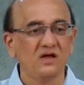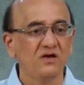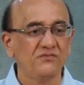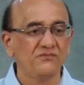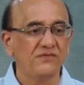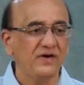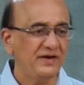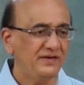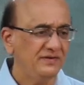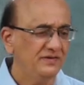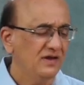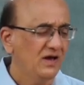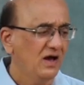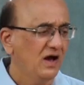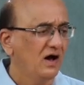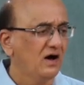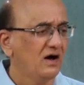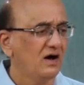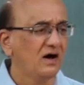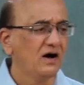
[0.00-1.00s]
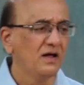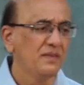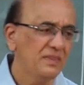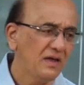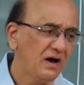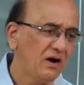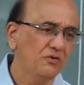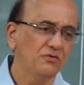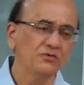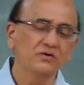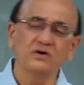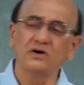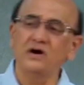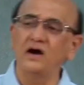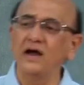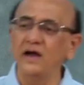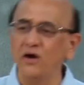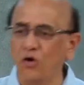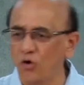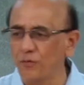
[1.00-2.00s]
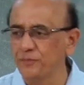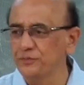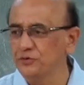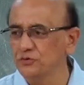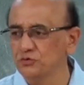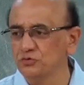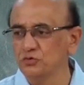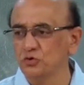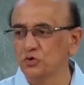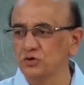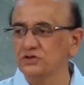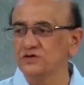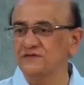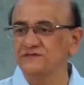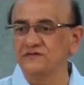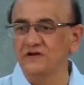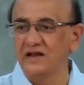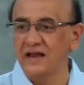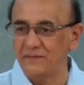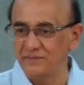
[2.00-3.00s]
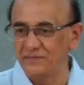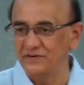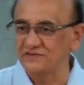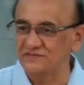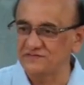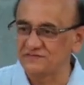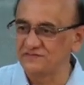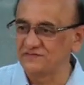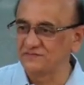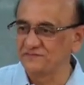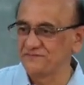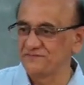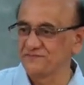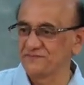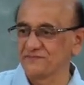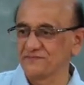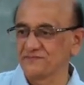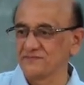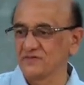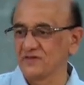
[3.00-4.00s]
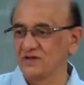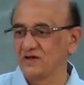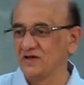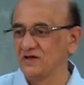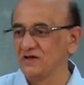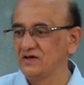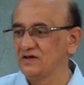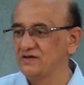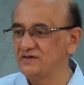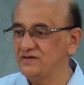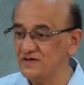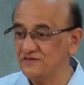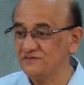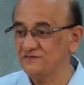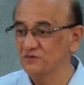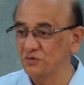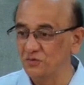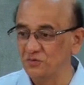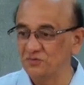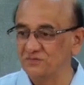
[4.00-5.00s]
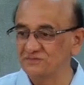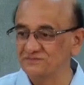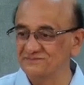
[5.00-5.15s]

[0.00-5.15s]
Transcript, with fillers: fine. Uh, now I hope you know the syllabus yes no